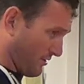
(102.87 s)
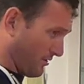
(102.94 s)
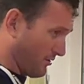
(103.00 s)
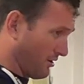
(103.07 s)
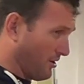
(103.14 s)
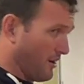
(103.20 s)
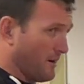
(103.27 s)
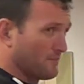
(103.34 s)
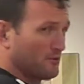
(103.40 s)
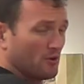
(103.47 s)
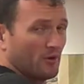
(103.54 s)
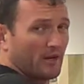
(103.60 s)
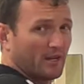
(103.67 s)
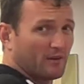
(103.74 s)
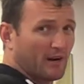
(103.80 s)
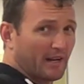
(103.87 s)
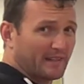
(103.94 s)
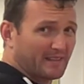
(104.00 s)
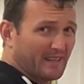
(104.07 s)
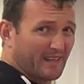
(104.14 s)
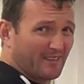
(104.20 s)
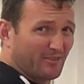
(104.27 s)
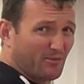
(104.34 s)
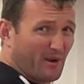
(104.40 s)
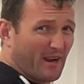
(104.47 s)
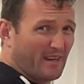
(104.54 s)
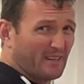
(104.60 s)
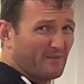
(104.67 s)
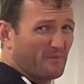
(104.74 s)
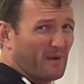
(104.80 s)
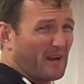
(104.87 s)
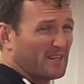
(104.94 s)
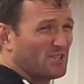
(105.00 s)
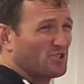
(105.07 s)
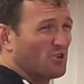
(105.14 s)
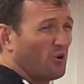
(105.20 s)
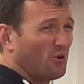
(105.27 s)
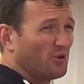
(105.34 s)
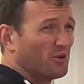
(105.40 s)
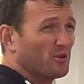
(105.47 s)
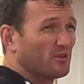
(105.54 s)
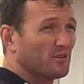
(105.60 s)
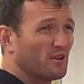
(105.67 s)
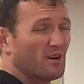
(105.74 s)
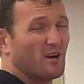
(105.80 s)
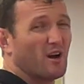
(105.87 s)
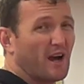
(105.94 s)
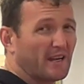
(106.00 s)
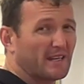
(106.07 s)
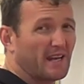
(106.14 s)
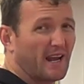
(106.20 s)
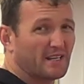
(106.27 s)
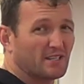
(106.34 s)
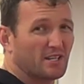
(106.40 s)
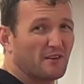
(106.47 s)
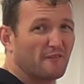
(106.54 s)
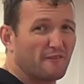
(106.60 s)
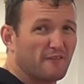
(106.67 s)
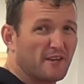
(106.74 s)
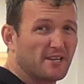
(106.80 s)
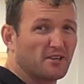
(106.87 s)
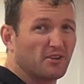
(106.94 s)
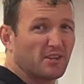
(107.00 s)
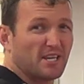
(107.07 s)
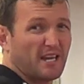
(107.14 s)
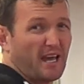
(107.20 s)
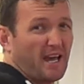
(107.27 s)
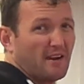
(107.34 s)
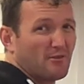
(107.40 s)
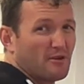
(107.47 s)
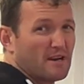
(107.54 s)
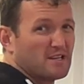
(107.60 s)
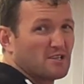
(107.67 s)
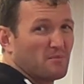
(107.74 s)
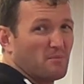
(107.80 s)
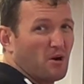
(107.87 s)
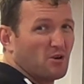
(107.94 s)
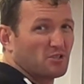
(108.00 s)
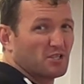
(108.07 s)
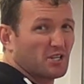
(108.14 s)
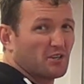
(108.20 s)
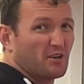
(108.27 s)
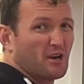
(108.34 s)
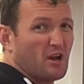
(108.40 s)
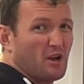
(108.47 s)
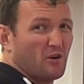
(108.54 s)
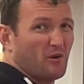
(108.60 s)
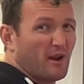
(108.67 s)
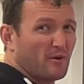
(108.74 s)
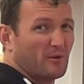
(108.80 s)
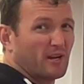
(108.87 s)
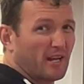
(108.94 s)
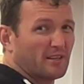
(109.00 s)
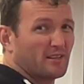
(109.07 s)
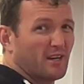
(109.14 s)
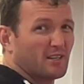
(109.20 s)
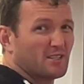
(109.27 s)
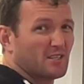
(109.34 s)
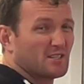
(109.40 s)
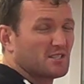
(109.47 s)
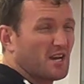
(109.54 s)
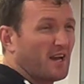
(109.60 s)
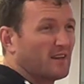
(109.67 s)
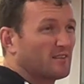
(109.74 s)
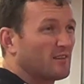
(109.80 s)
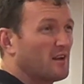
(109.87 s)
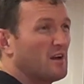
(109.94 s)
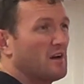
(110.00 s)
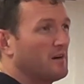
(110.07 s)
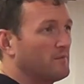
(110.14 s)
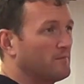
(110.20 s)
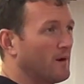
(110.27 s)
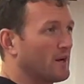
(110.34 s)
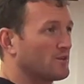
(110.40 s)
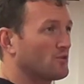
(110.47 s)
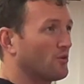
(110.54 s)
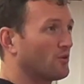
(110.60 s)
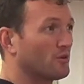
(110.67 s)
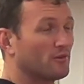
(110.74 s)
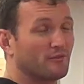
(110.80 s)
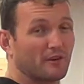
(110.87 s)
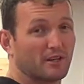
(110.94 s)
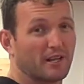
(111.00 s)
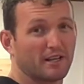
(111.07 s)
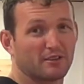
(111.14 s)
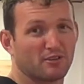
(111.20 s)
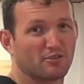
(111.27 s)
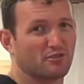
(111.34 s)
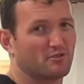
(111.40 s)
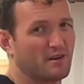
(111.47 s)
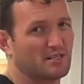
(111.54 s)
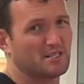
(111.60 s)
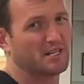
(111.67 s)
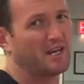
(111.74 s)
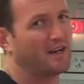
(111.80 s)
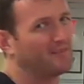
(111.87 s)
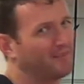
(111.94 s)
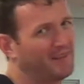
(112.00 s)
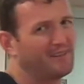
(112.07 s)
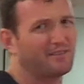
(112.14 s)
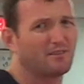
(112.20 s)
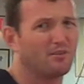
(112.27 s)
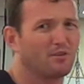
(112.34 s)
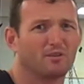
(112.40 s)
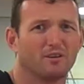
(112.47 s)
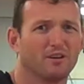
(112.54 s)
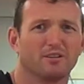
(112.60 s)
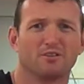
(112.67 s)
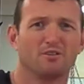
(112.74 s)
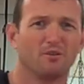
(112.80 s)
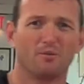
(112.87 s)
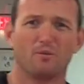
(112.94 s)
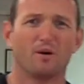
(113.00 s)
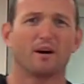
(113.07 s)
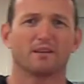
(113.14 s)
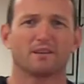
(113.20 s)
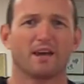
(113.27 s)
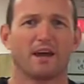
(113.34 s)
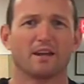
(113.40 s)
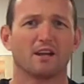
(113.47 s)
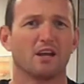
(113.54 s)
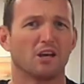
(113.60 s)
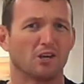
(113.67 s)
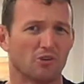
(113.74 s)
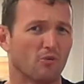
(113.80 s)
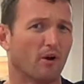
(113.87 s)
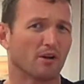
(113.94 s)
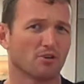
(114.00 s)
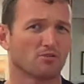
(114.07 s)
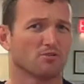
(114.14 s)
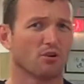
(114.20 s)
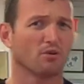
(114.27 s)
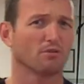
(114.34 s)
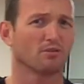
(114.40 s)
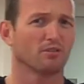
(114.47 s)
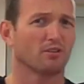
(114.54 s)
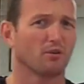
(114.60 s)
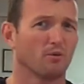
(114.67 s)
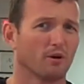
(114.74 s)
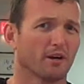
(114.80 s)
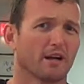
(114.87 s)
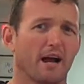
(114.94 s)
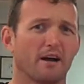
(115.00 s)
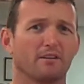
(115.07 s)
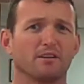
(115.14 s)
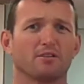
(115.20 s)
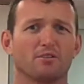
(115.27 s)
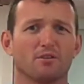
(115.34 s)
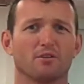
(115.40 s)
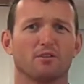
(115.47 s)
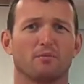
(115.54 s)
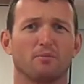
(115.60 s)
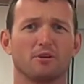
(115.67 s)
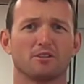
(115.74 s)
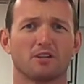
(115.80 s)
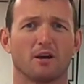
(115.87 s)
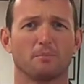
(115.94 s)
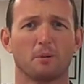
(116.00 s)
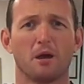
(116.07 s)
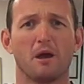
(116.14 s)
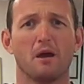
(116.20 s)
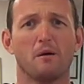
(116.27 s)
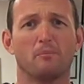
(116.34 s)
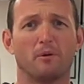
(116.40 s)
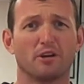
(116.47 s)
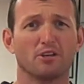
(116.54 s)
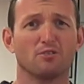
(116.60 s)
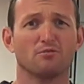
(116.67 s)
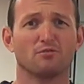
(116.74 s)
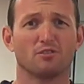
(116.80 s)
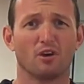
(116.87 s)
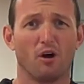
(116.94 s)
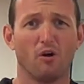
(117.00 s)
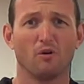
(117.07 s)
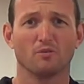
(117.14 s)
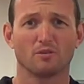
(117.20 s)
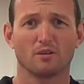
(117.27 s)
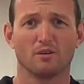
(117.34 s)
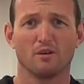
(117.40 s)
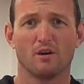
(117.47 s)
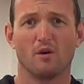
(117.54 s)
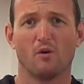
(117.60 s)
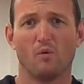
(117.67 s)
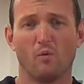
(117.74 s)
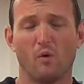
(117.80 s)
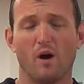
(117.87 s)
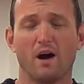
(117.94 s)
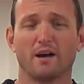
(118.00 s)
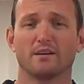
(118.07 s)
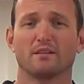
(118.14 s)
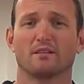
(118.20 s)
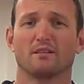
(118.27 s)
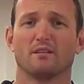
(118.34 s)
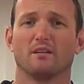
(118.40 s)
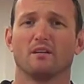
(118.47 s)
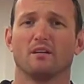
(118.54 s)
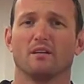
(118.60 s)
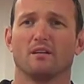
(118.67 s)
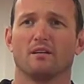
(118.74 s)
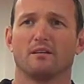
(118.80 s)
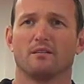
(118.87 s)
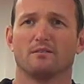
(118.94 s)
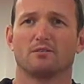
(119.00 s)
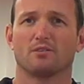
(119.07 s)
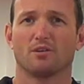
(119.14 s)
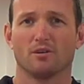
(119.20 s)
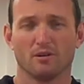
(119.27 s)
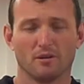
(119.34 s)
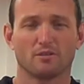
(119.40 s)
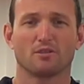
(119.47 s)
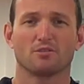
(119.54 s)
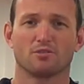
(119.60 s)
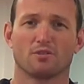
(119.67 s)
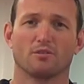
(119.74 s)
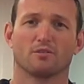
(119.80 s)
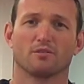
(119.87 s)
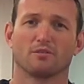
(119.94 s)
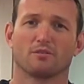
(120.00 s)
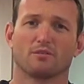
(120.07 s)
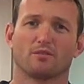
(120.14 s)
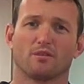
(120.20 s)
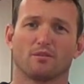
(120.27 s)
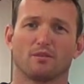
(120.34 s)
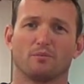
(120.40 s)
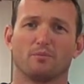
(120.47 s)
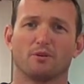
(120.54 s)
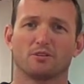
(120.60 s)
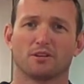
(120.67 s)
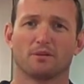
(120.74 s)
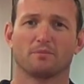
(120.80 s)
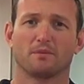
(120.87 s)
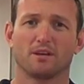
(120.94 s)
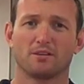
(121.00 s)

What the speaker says: So I'm doing like this, right? My shoulders, I can actually feel the end range of motion right when I touch the chest. My shoulders feel like they're stretching out. That's no good. You don't want that. You want your shoulders to work out during the push-up, but you don't want to hurt the shoulders during the push-up.